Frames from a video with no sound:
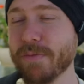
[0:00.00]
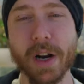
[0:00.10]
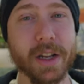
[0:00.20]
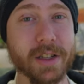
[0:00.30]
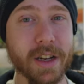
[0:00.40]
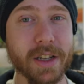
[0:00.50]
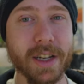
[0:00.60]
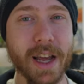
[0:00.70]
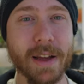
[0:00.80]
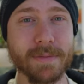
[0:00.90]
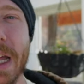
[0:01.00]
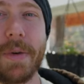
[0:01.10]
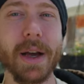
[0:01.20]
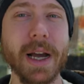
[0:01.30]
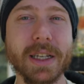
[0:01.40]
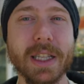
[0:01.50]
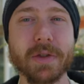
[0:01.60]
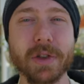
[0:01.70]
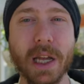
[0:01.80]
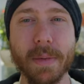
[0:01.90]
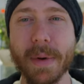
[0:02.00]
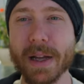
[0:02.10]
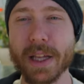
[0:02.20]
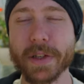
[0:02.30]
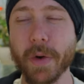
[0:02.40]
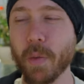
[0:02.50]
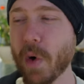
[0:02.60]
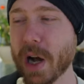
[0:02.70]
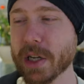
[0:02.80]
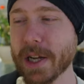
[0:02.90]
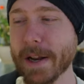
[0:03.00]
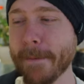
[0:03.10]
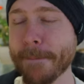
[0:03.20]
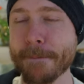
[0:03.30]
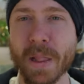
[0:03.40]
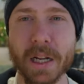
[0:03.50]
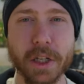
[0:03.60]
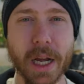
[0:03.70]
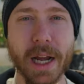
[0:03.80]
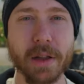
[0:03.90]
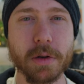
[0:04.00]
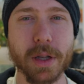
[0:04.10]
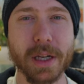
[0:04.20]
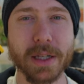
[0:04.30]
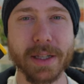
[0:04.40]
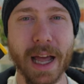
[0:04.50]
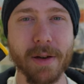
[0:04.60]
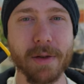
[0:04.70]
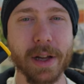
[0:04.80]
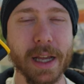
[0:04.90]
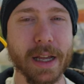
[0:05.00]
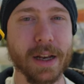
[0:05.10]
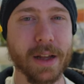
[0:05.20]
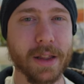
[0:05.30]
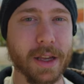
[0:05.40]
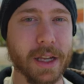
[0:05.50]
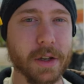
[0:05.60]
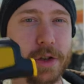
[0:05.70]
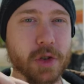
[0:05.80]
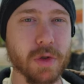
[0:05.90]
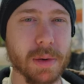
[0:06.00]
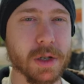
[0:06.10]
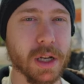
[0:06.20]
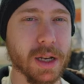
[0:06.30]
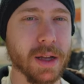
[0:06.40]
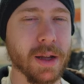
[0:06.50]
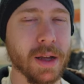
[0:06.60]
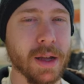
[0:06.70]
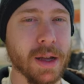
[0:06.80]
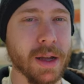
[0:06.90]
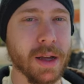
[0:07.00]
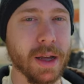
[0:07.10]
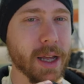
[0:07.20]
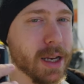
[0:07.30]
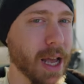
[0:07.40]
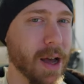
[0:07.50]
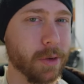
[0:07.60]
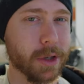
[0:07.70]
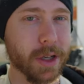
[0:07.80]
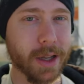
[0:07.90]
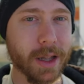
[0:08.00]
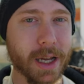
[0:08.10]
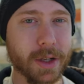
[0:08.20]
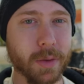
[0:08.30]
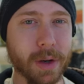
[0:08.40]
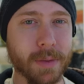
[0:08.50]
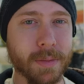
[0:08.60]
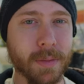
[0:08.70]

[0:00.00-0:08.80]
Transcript: What else can you say? Anyway, guys, thanks for stopping by. Thanks for watching. Check out those links down in the description. And yeah, we'll see you in the next one.